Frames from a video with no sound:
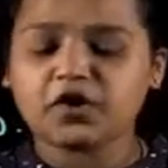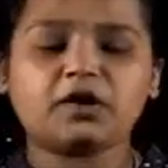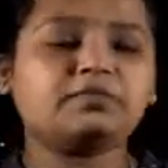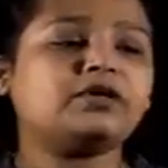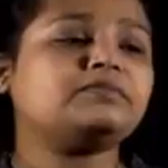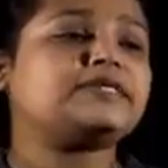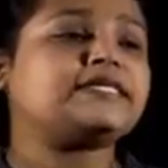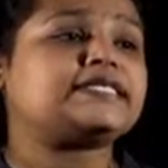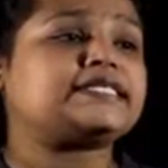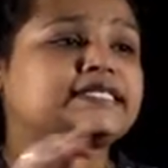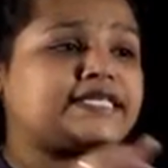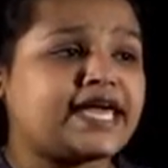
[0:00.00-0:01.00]
problem is
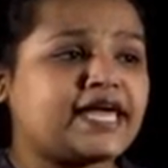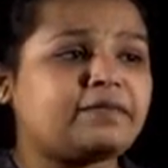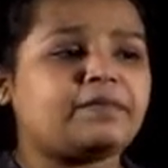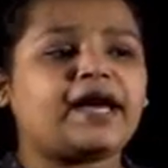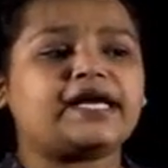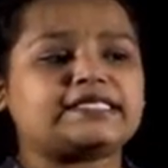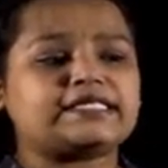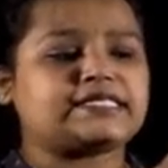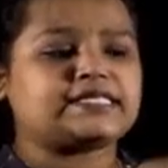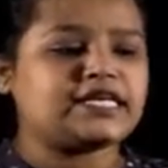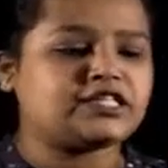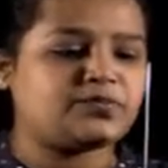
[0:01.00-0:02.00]
same as the
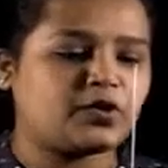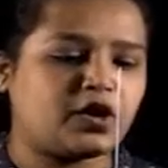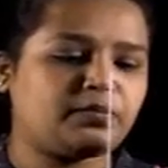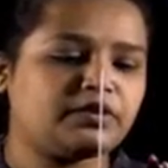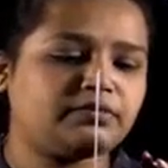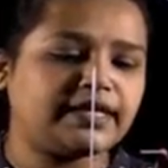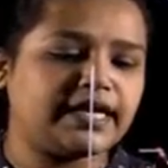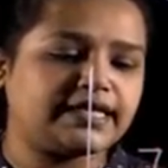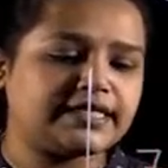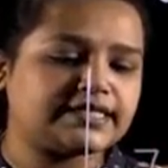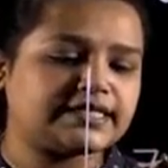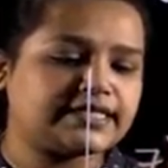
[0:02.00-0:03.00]
sixth problem, that
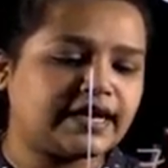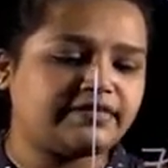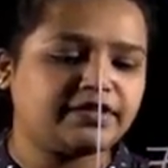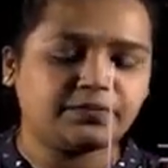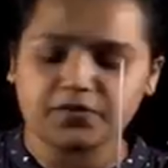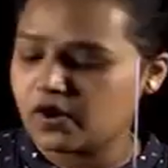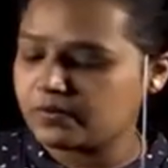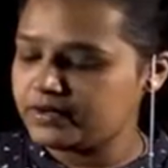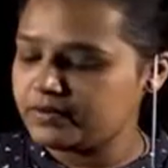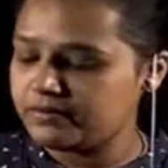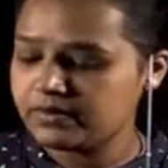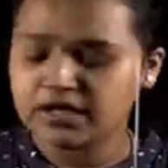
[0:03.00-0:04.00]
is seventh
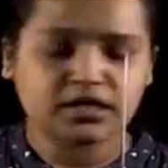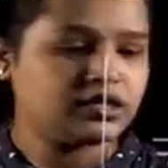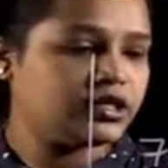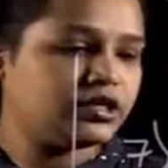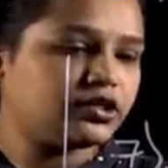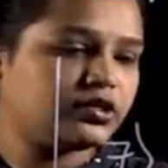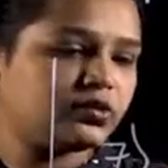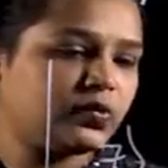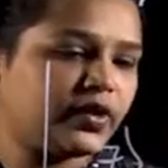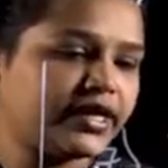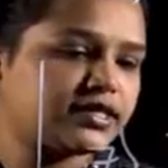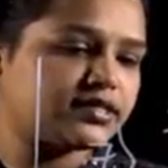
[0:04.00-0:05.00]
problem.
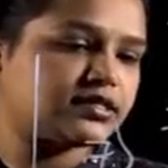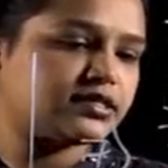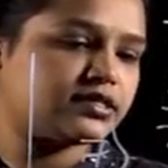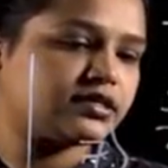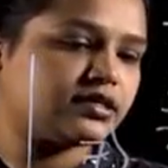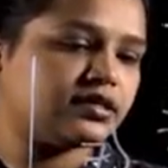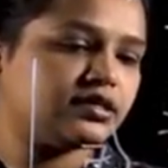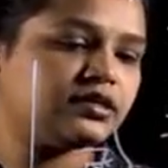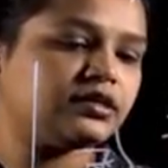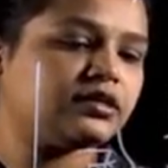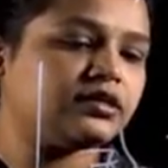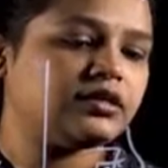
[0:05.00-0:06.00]
2x
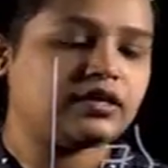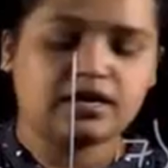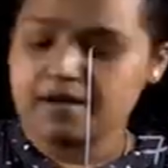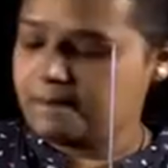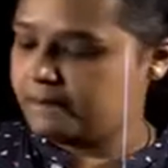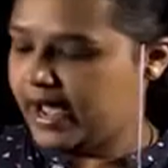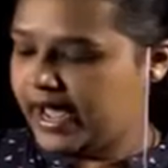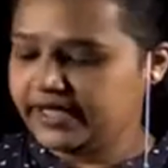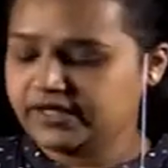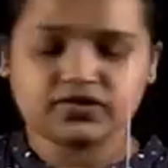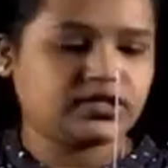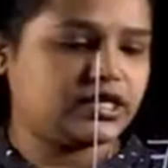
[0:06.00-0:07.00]
by
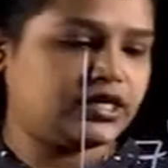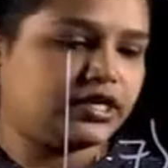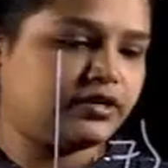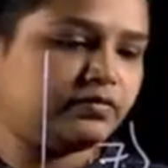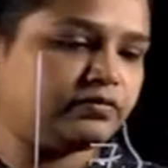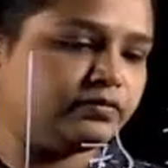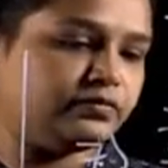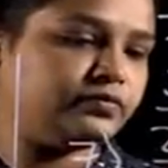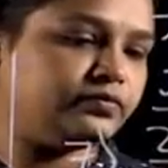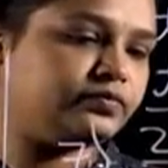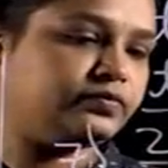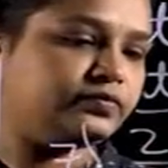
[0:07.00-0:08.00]
3
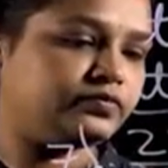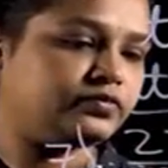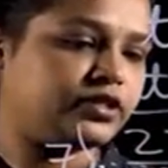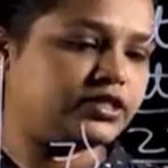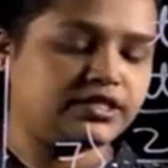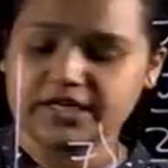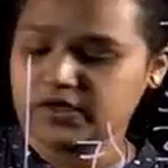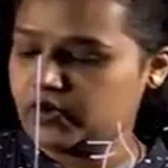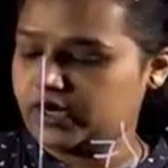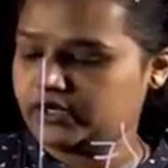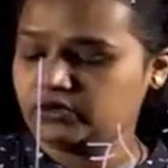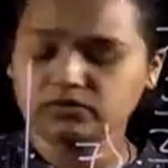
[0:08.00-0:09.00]
is
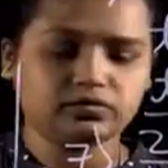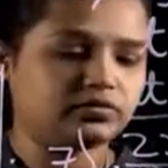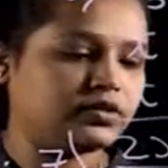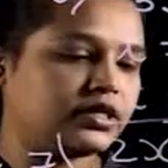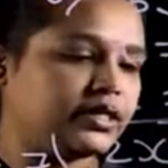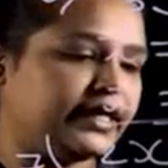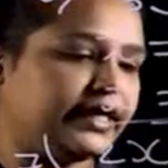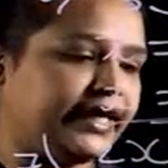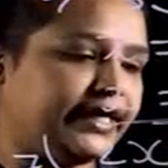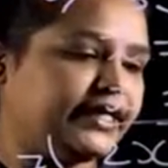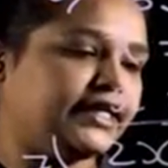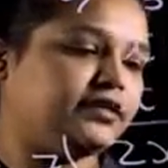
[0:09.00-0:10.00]
equal to
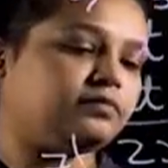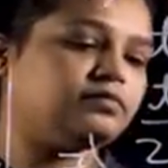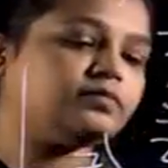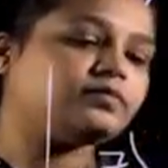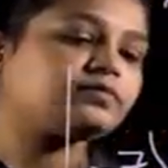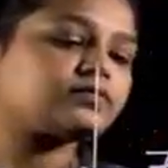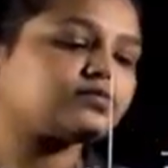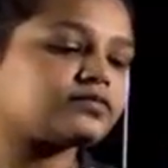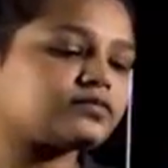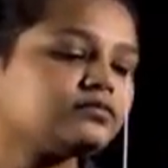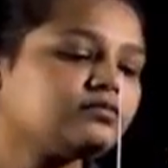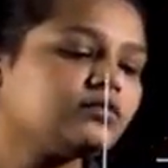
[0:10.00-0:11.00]
18.
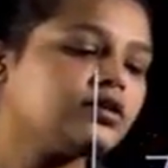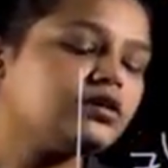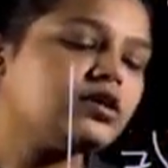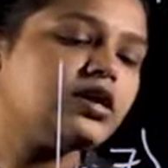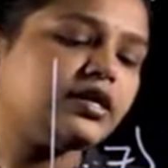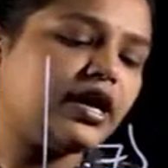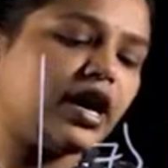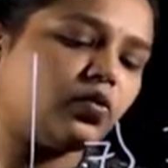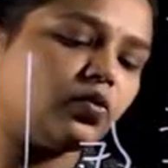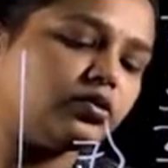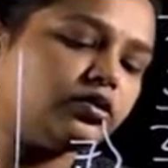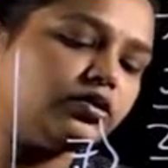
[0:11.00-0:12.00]

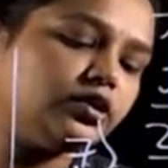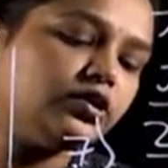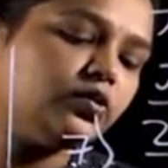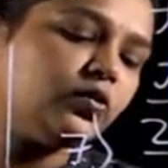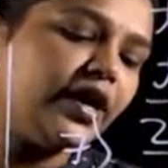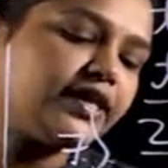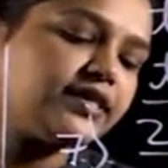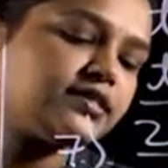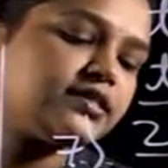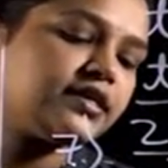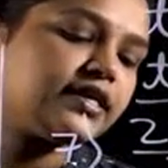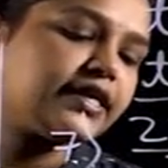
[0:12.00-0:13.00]
Now 2x
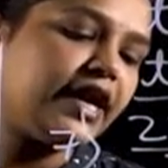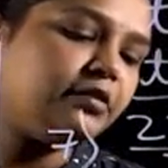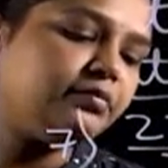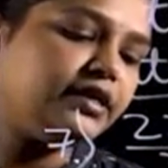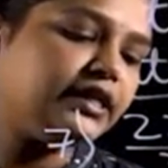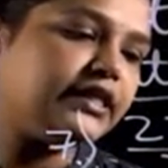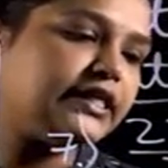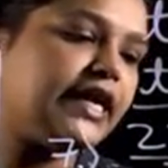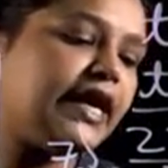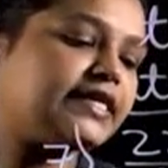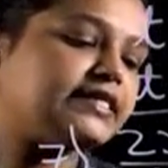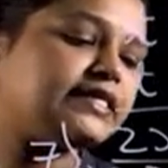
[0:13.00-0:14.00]
can be written
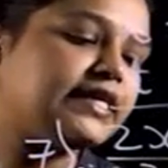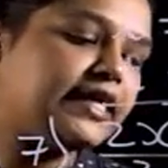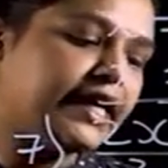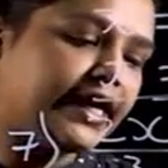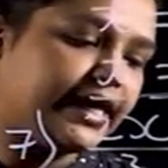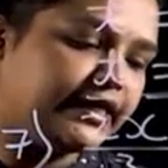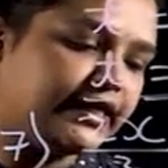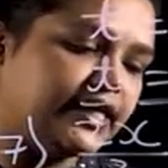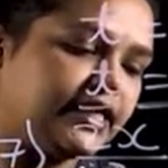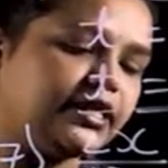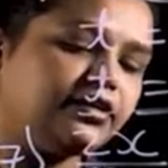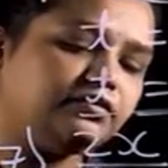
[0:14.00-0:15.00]
as
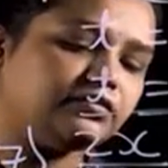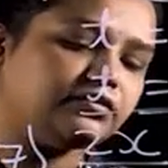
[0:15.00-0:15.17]
18.